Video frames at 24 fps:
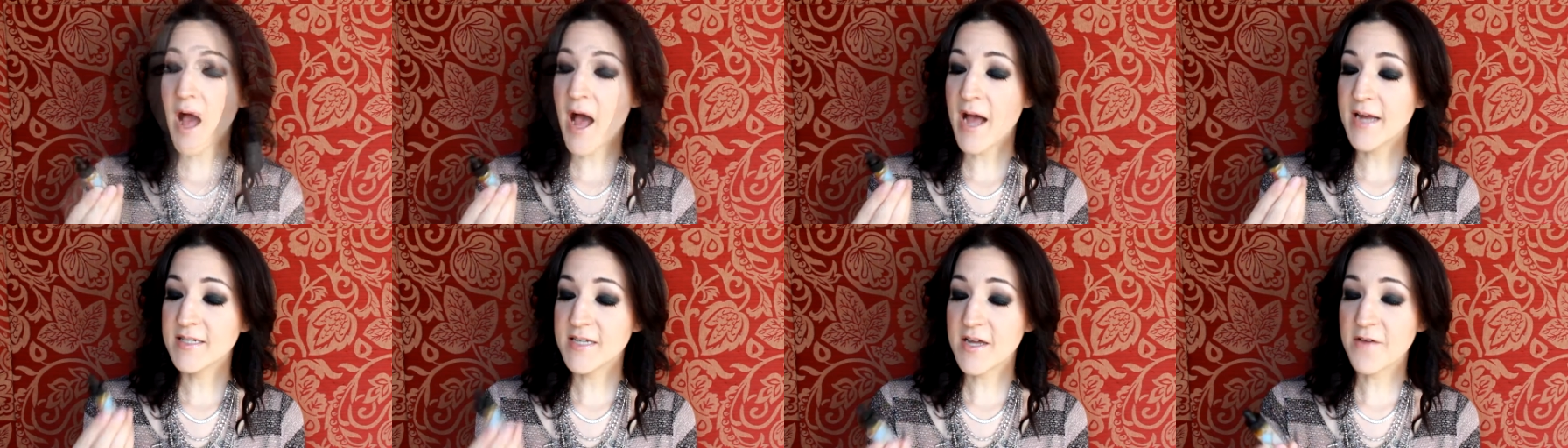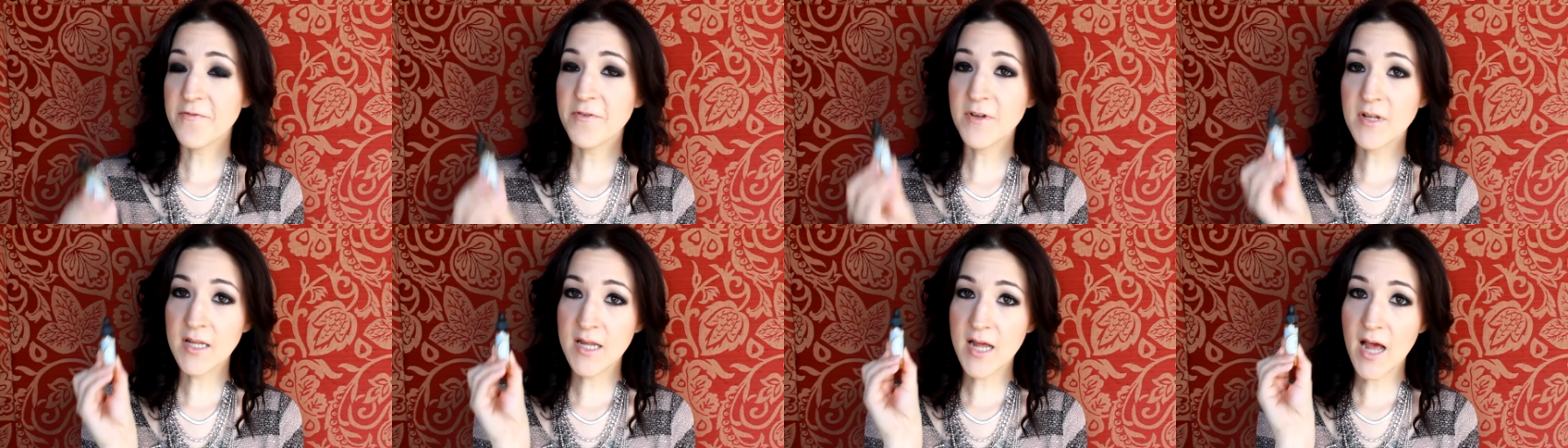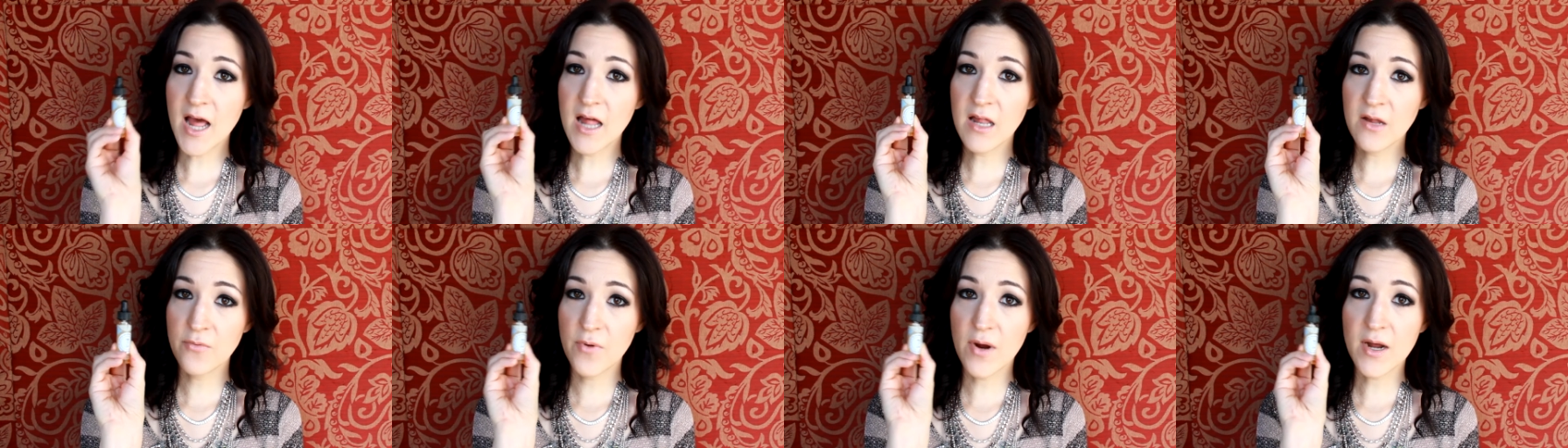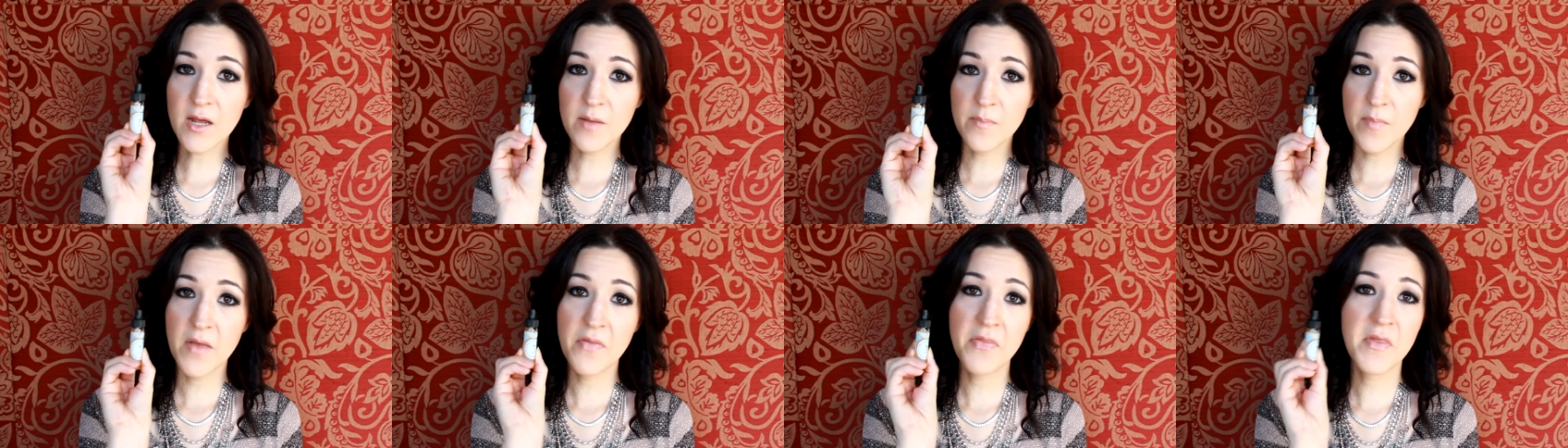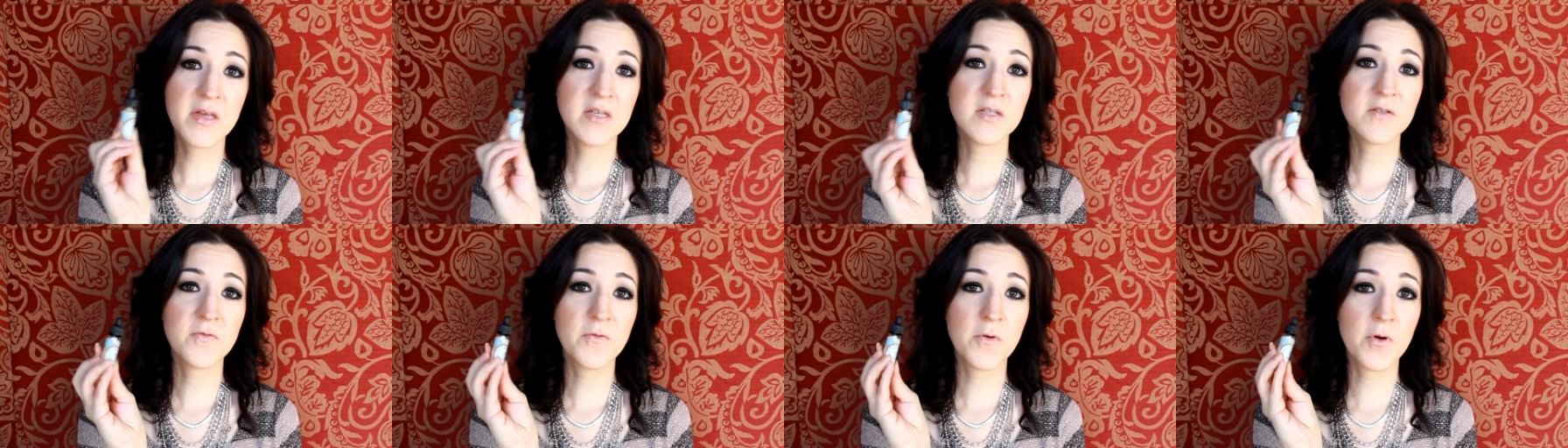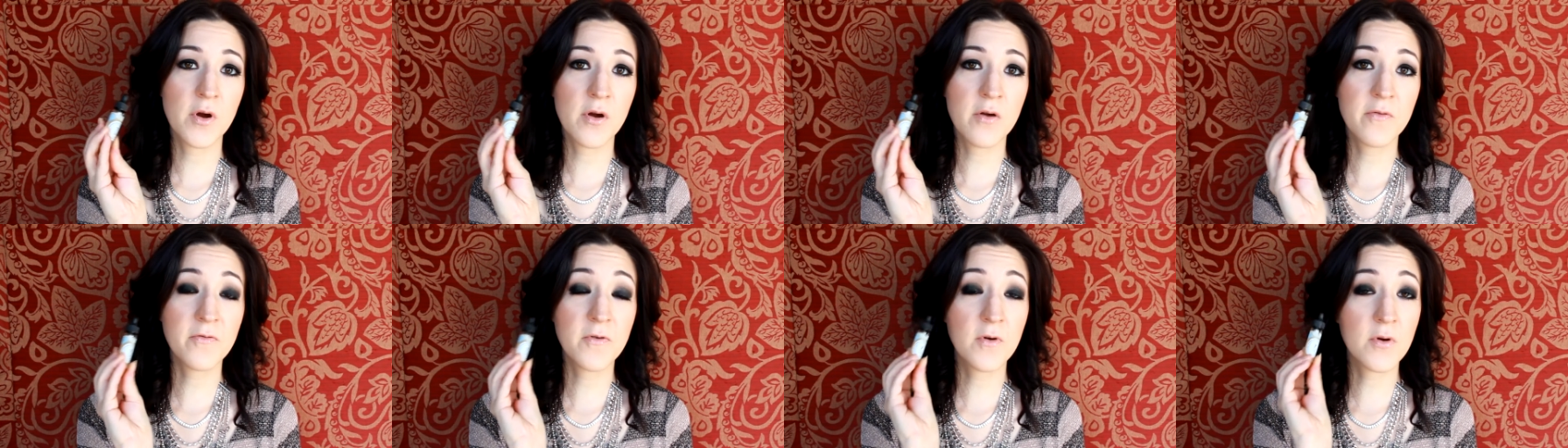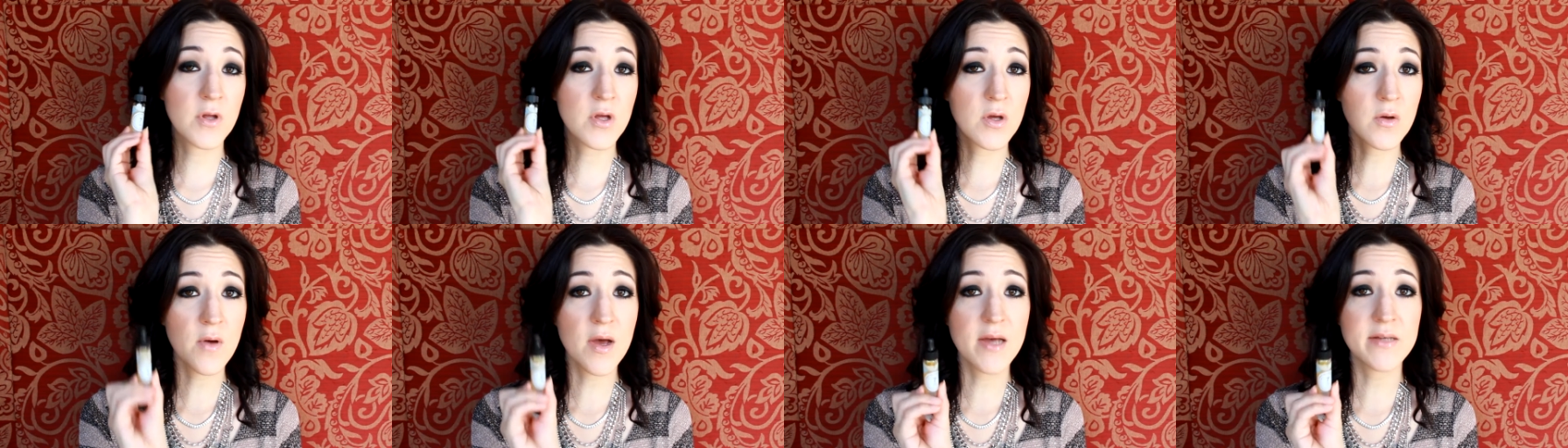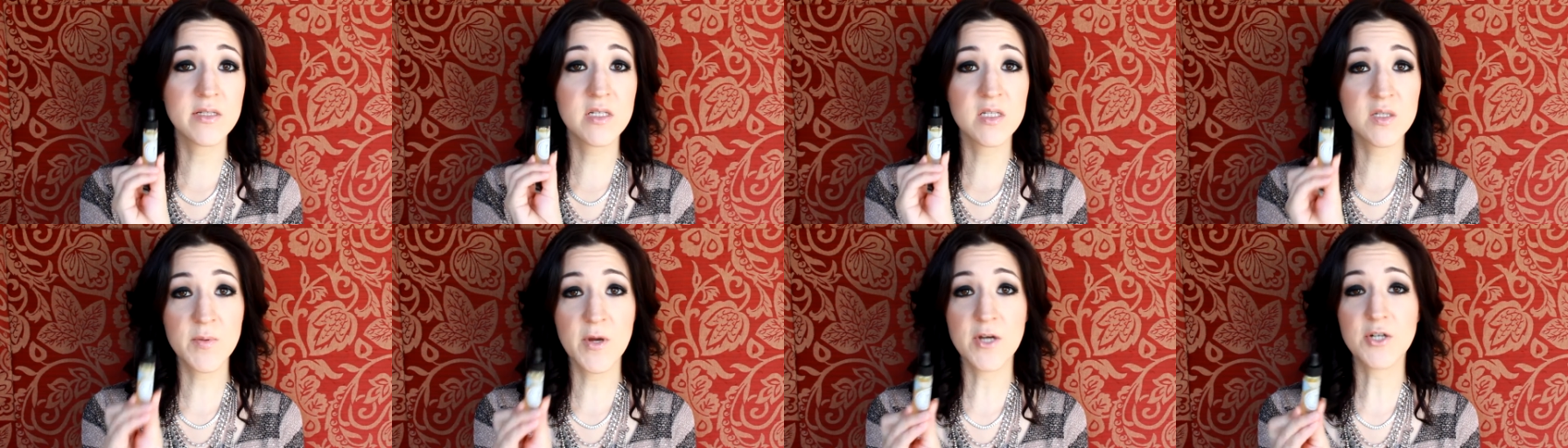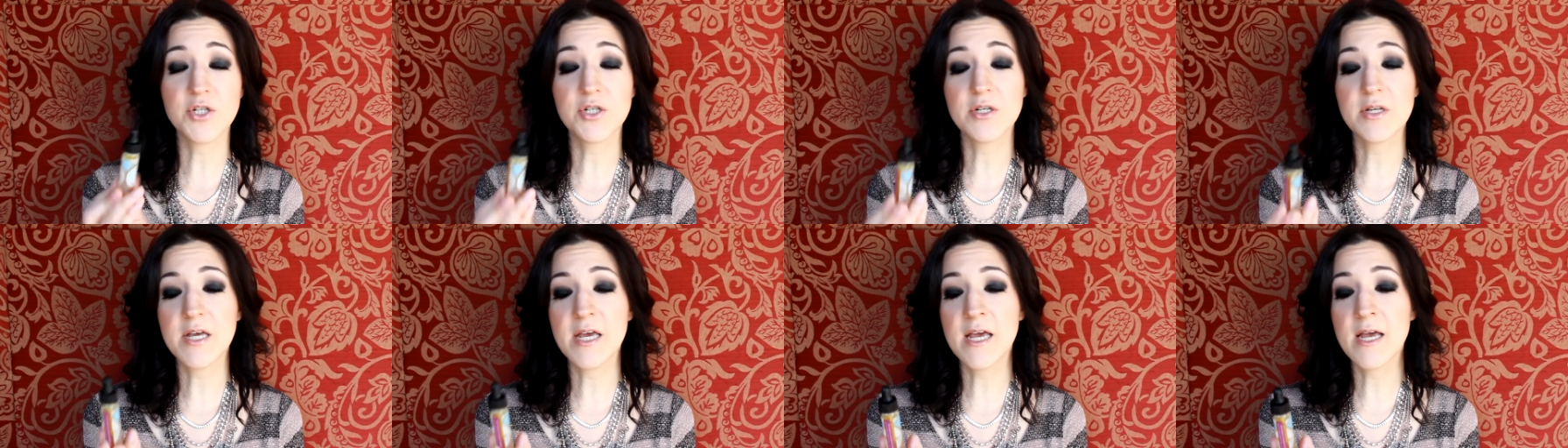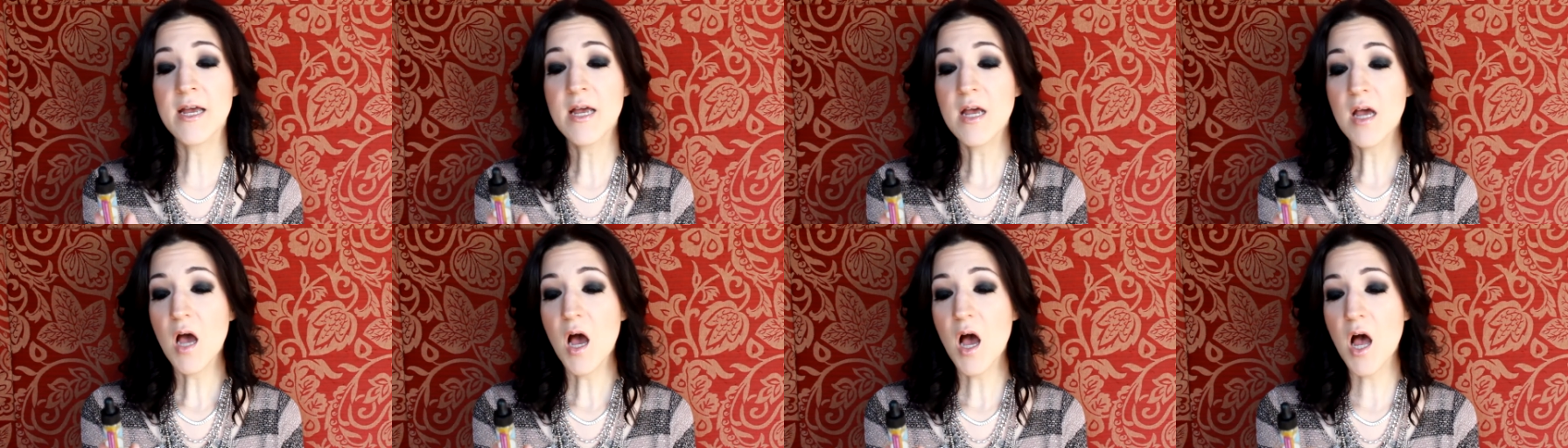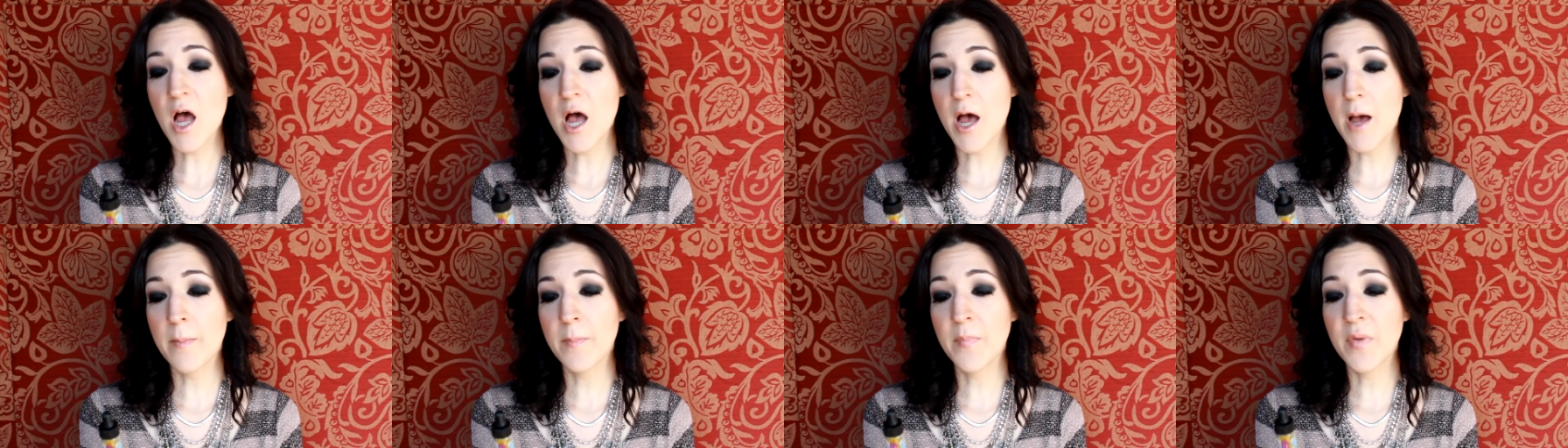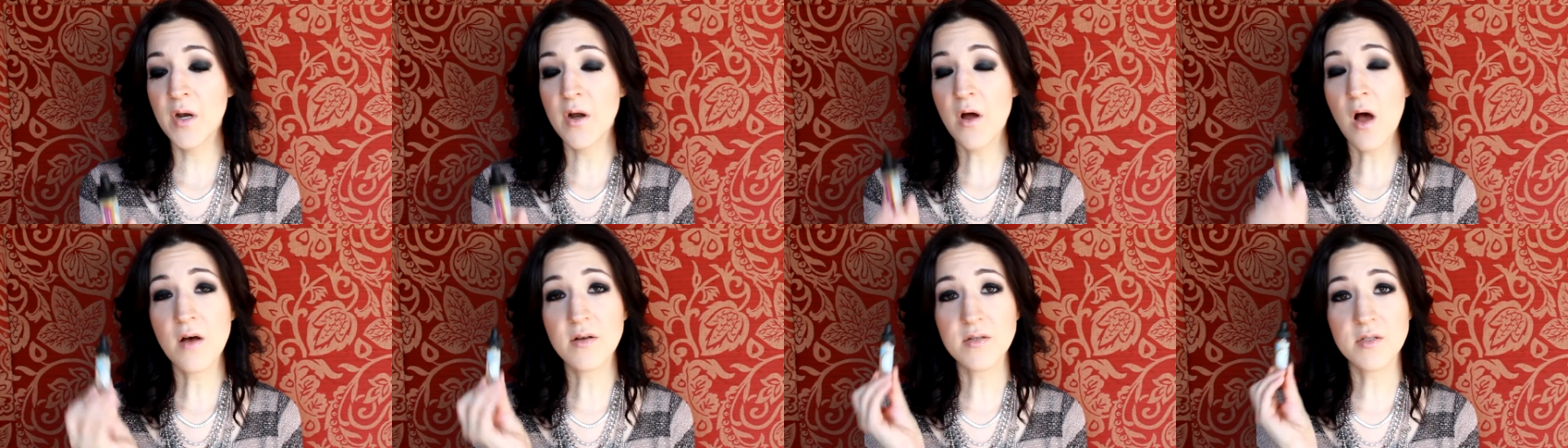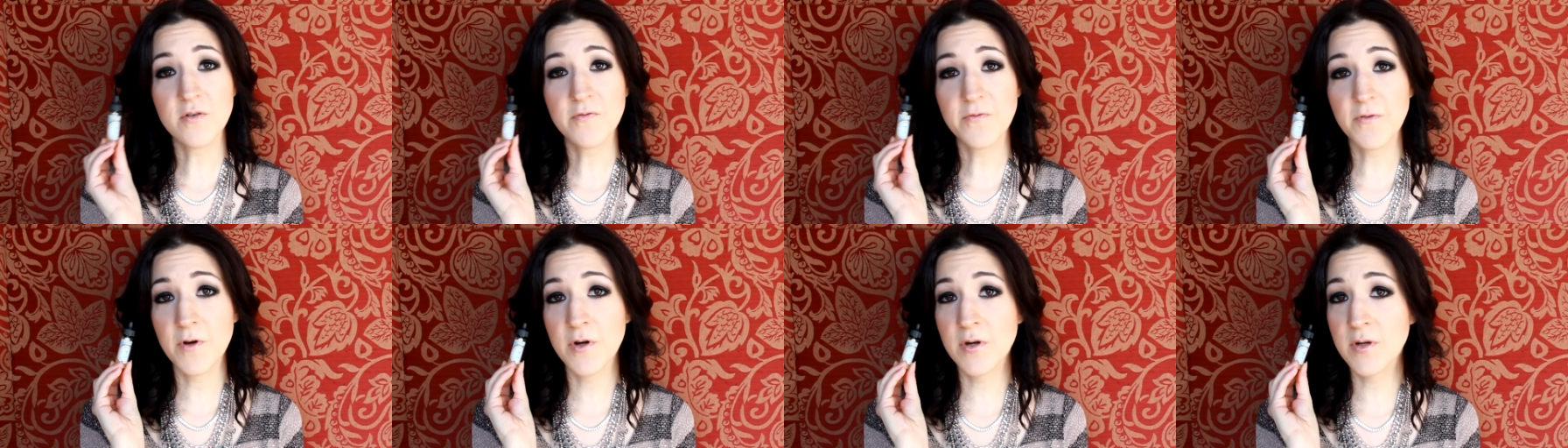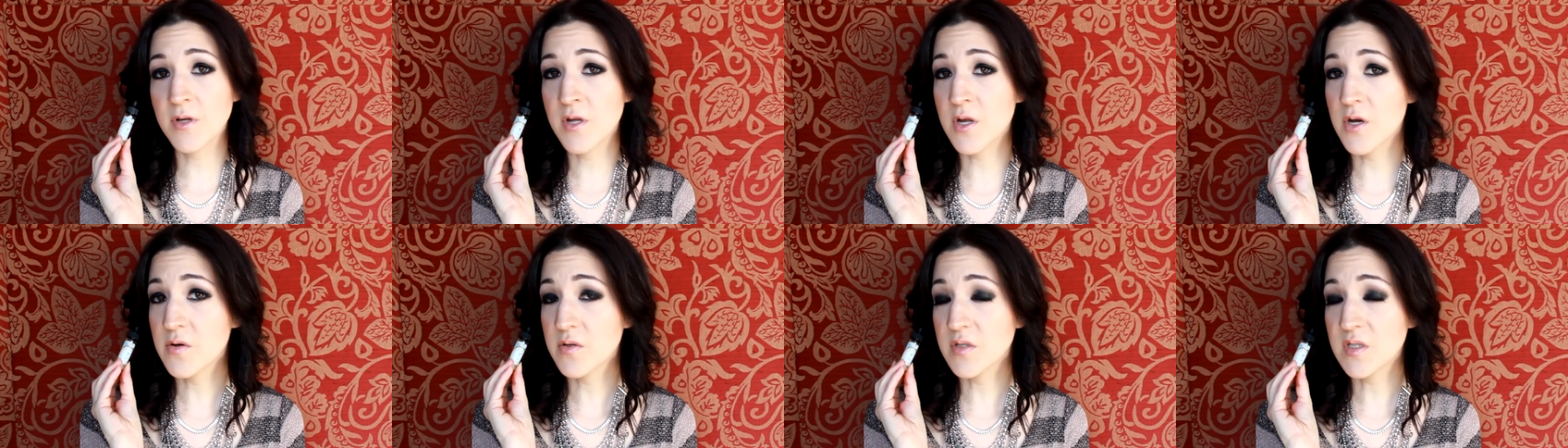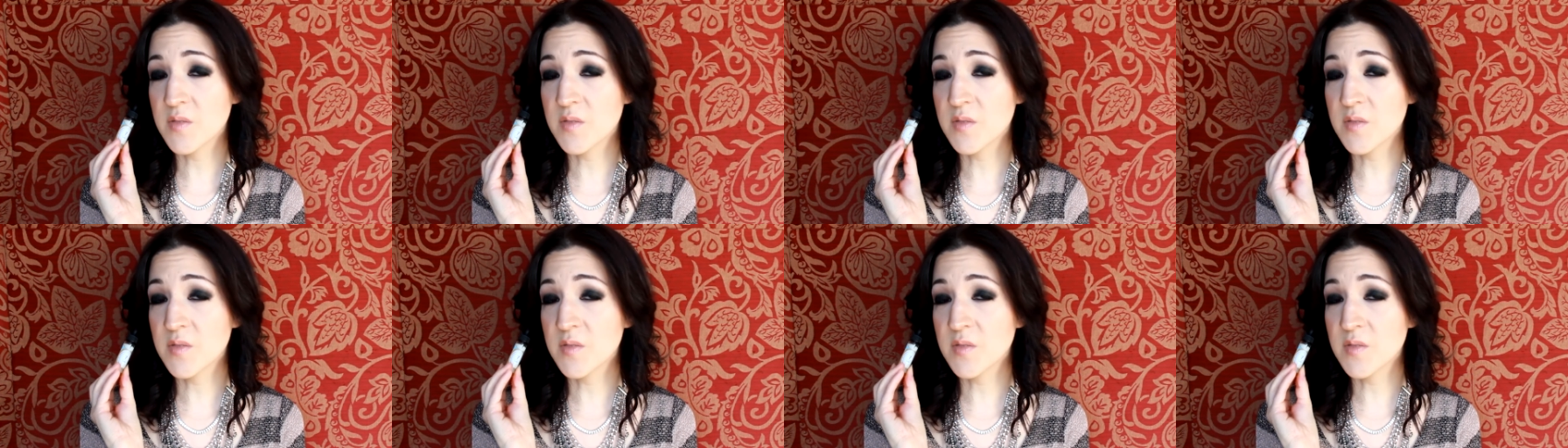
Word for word: I definitely highly recommend this for, for you guys especially, um, but also for, you know,